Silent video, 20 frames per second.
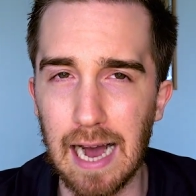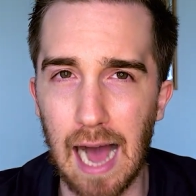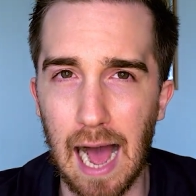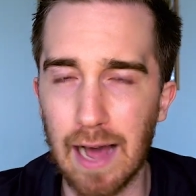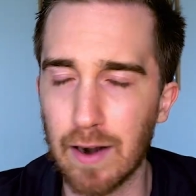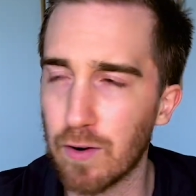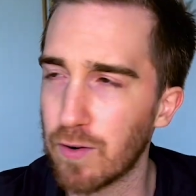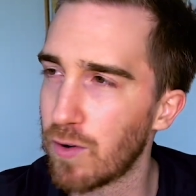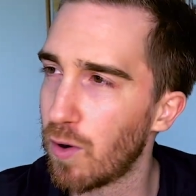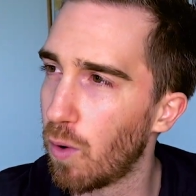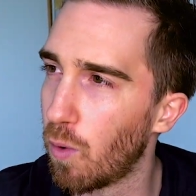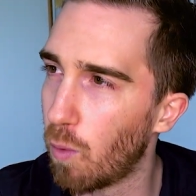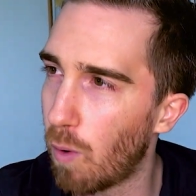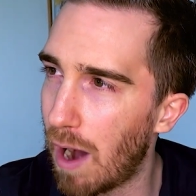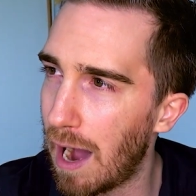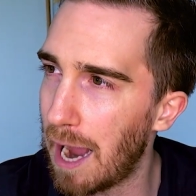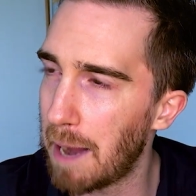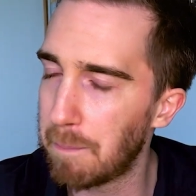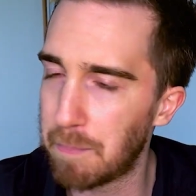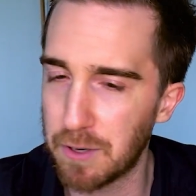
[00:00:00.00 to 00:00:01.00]
I don't know
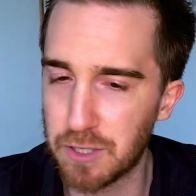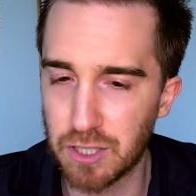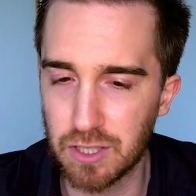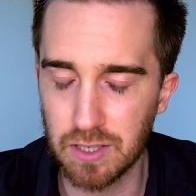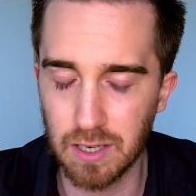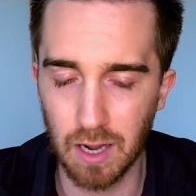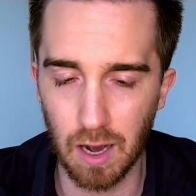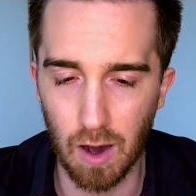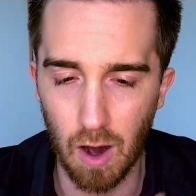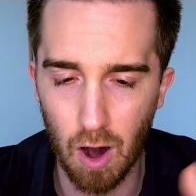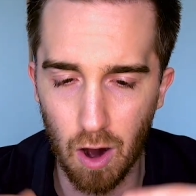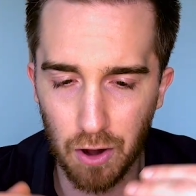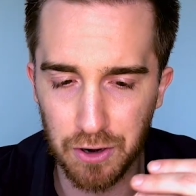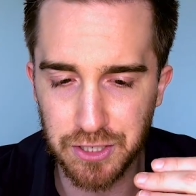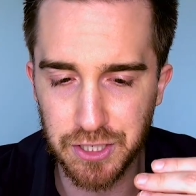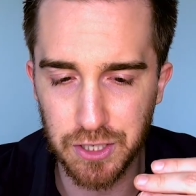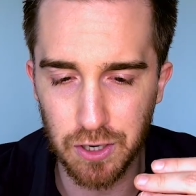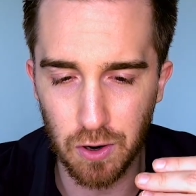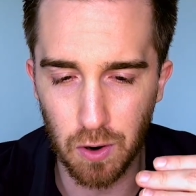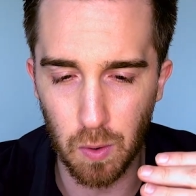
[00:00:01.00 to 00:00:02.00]
why, but
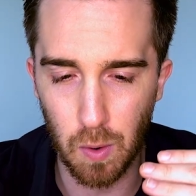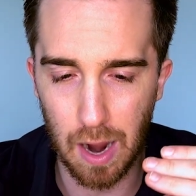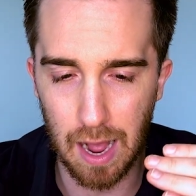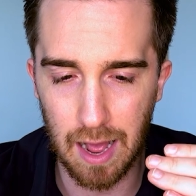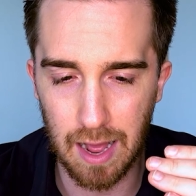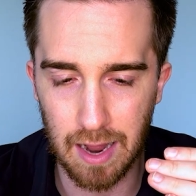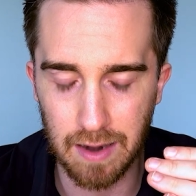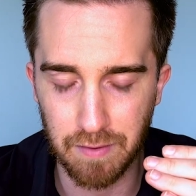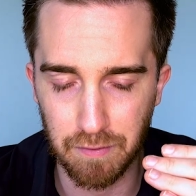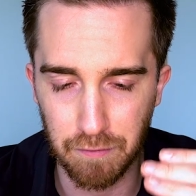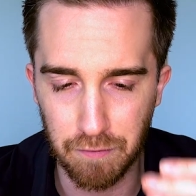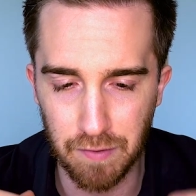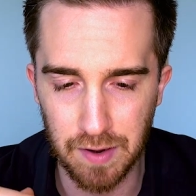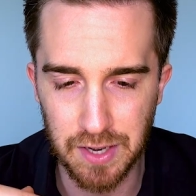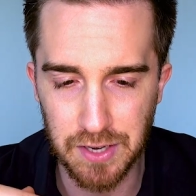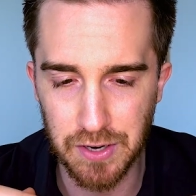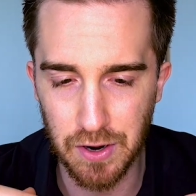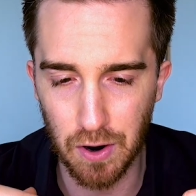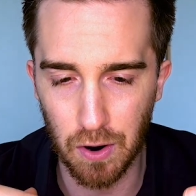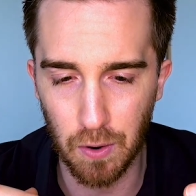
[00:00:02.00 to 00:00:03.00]
audio and
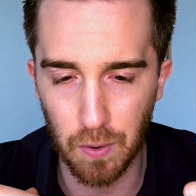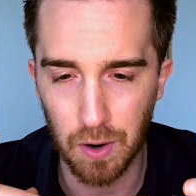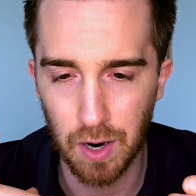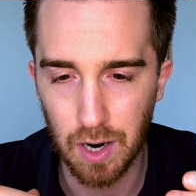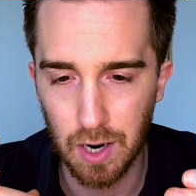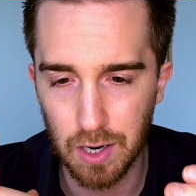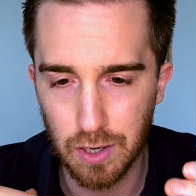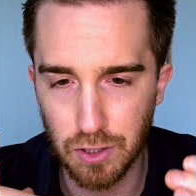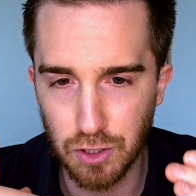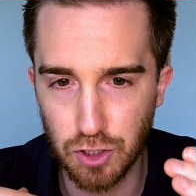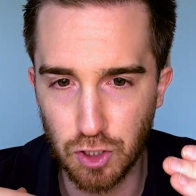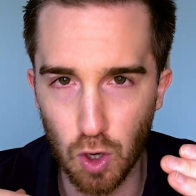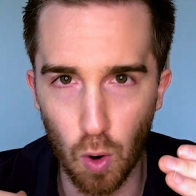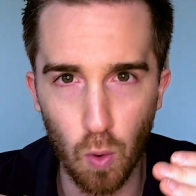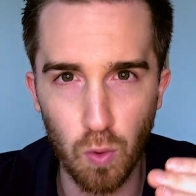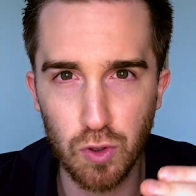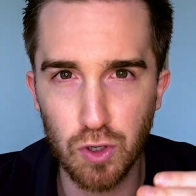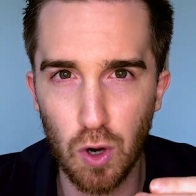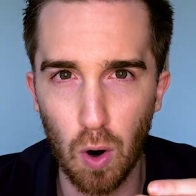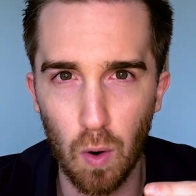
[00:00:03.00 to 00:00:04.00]
video
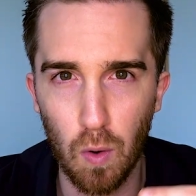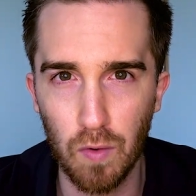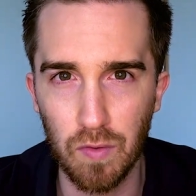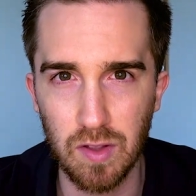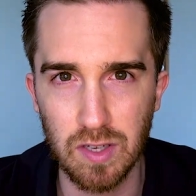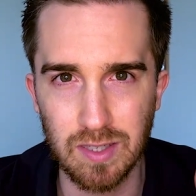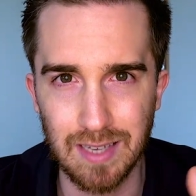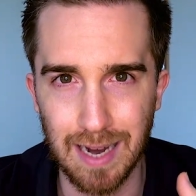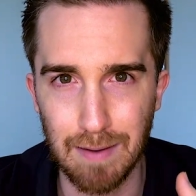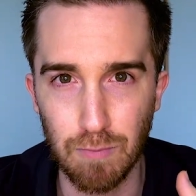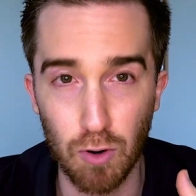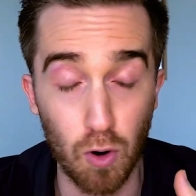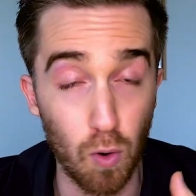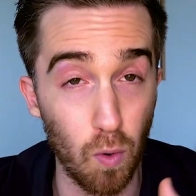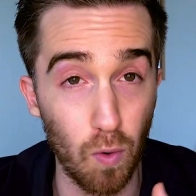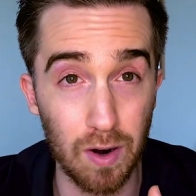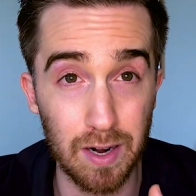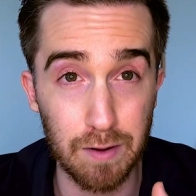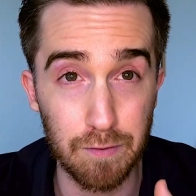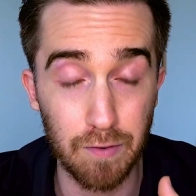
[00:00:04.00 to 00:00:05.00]
don't go on the same
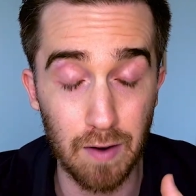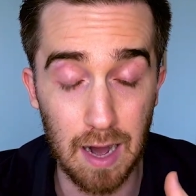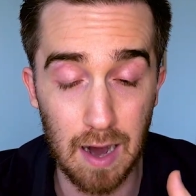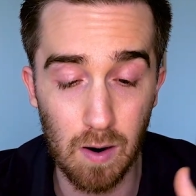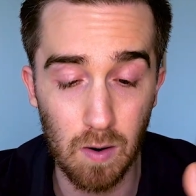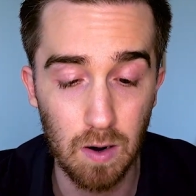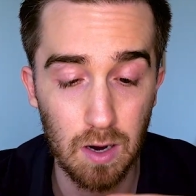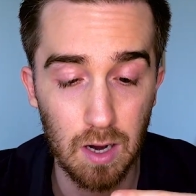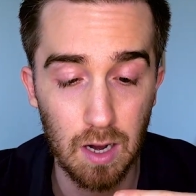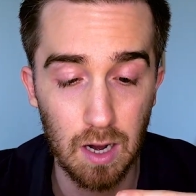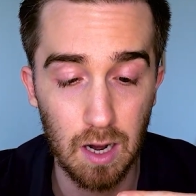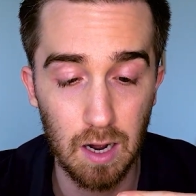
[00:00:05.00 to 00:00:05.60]
recording file.